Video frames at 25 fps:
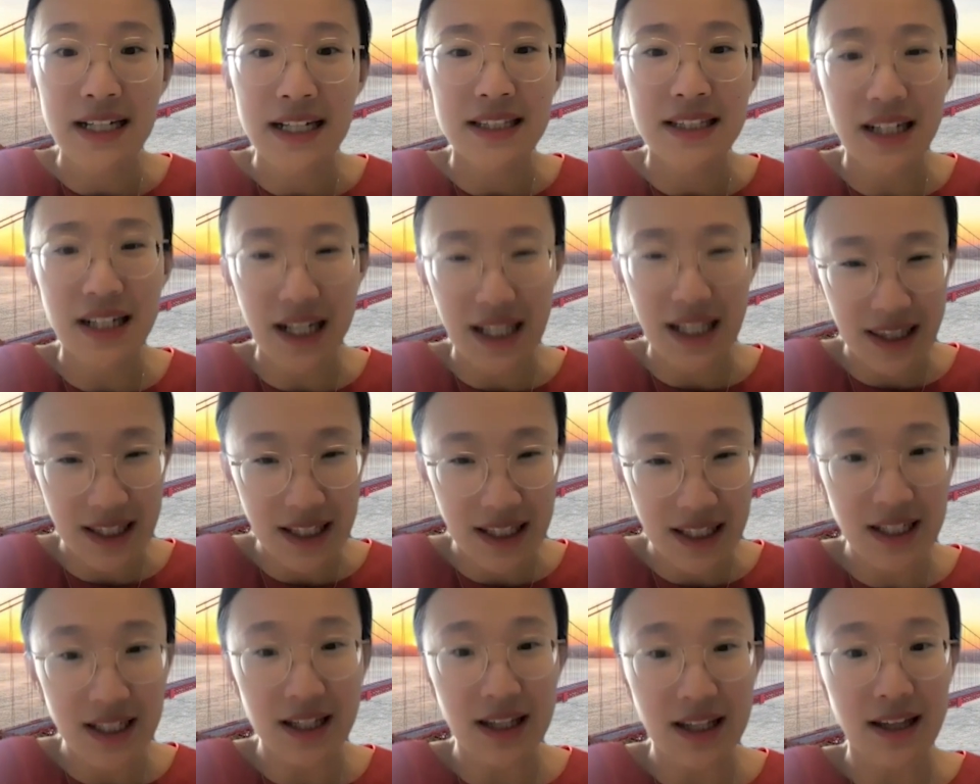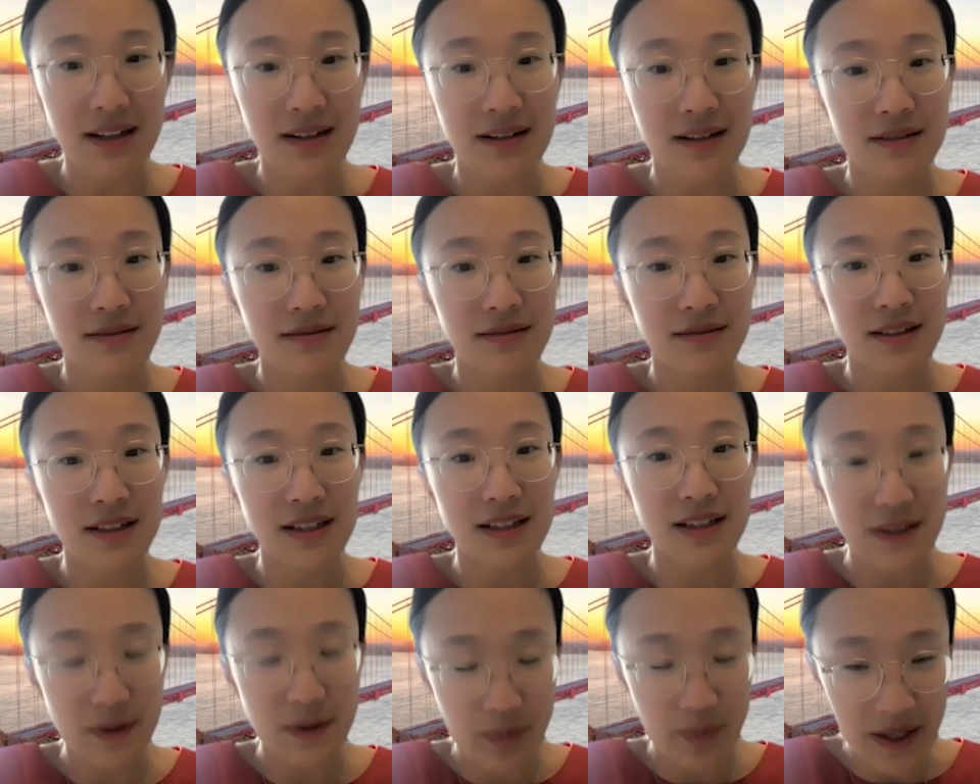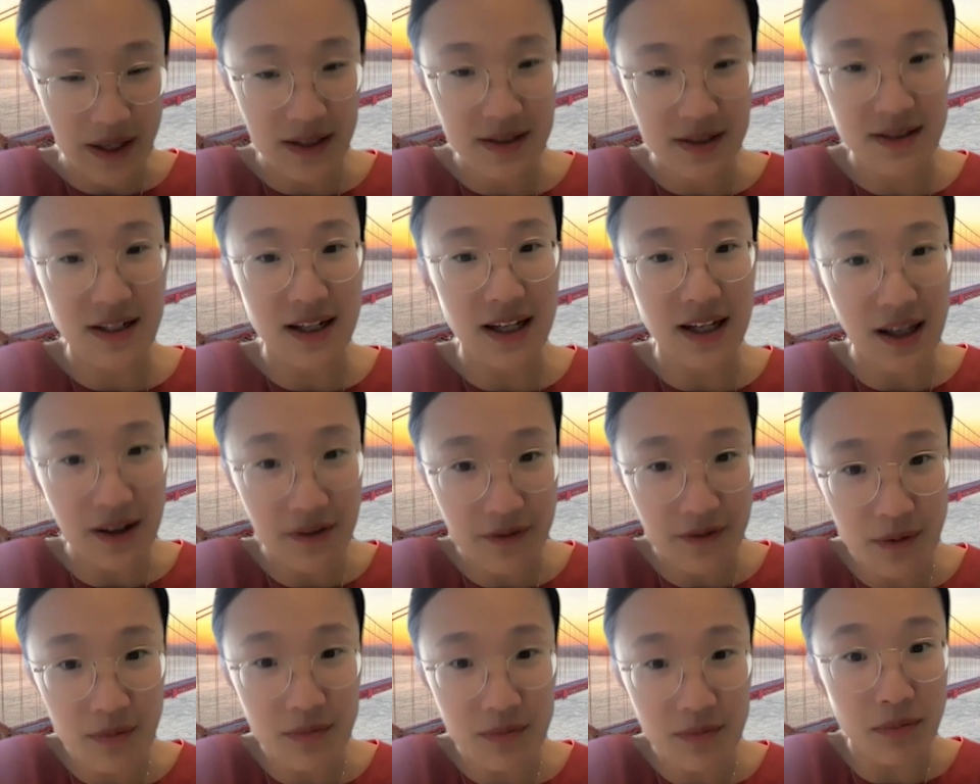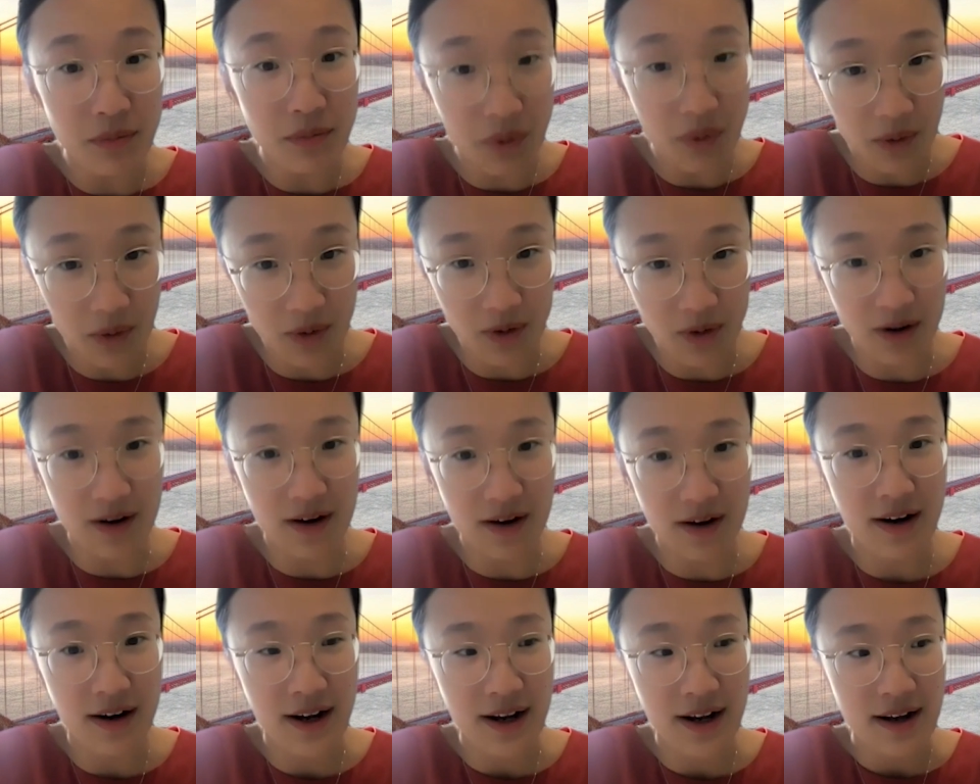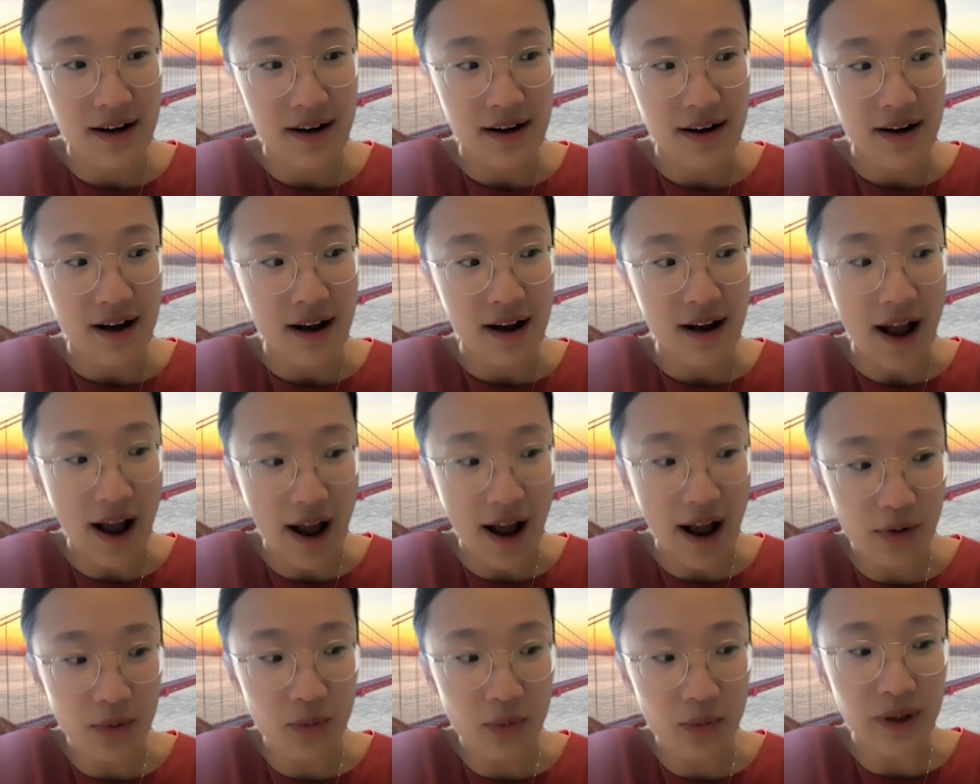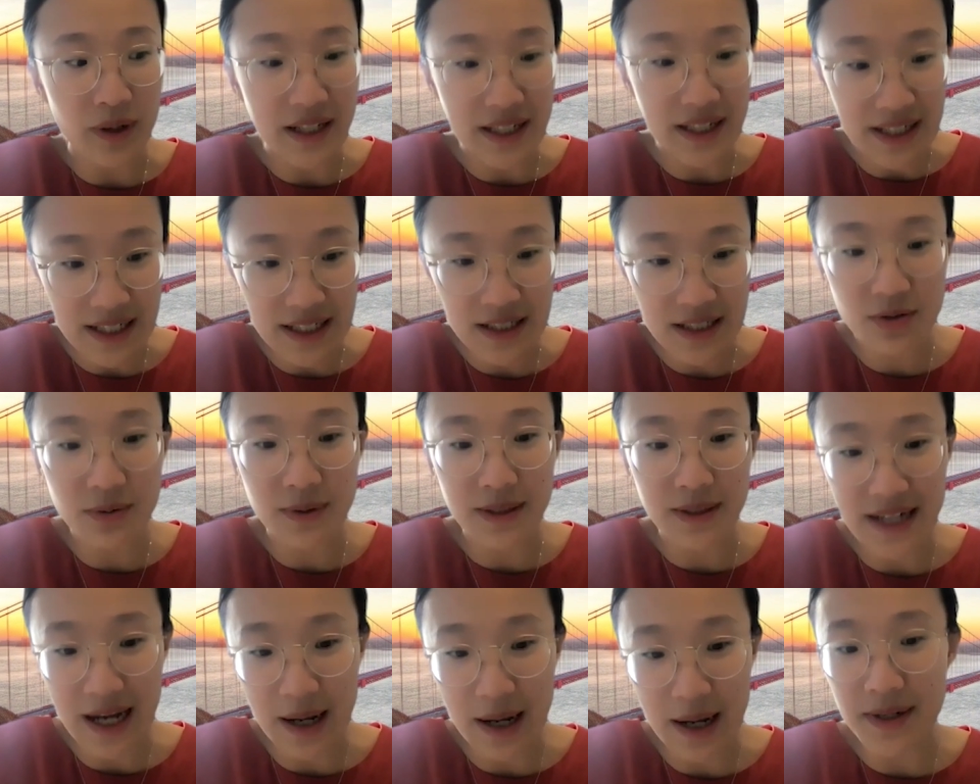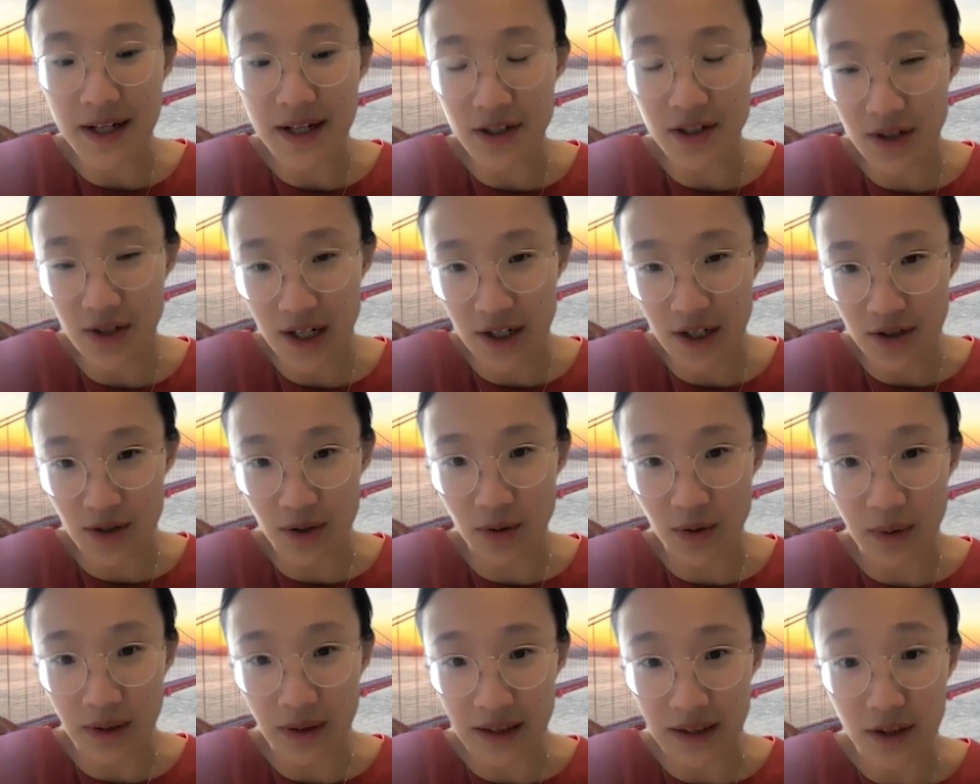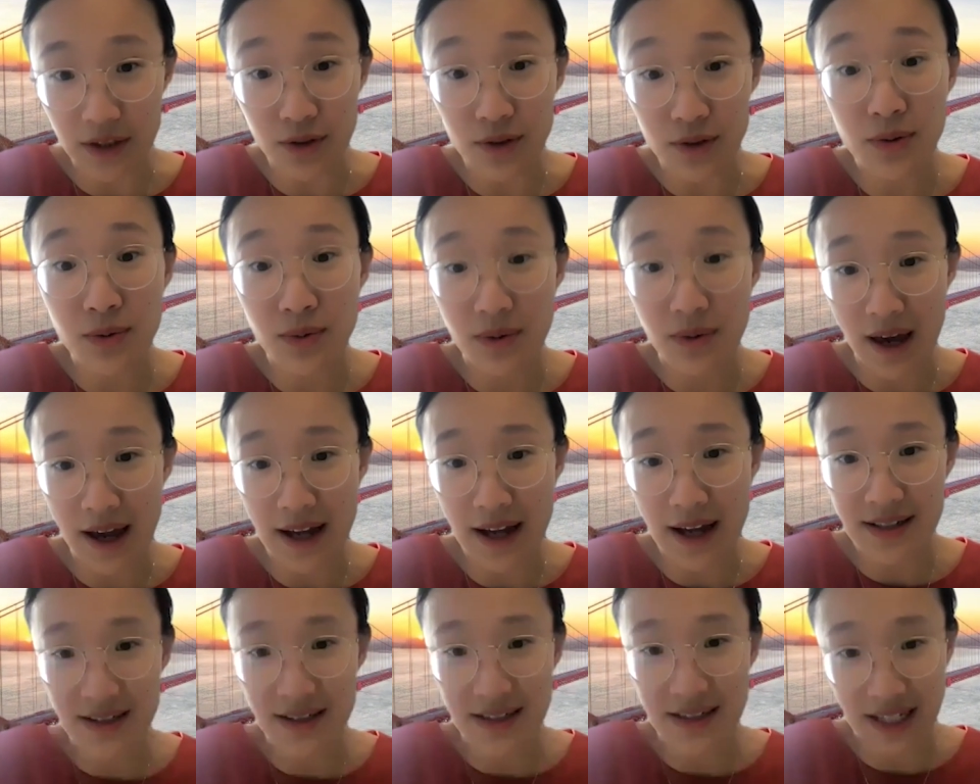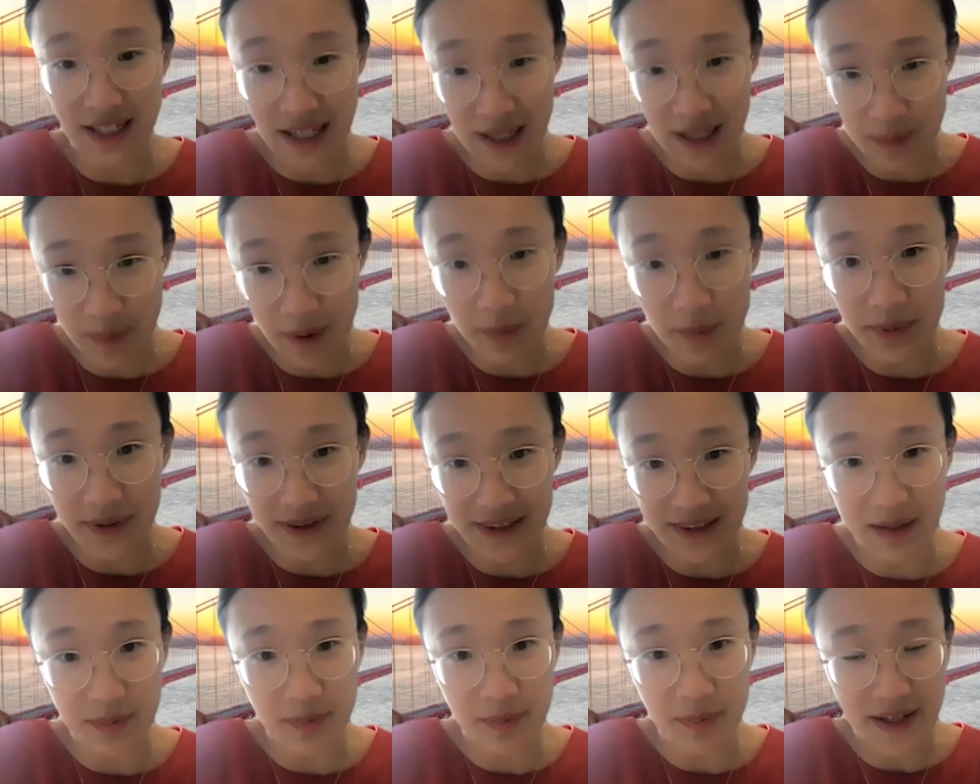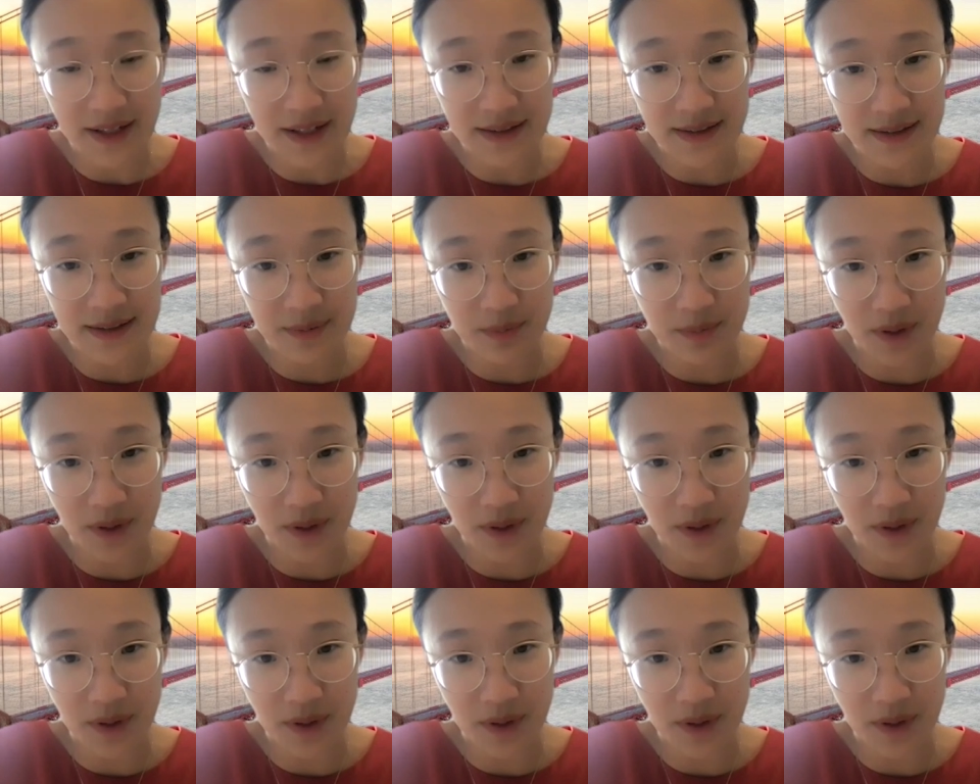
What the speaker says: then I think it speaks to even more how we need to adapt education quickly to that to keep up with that pace.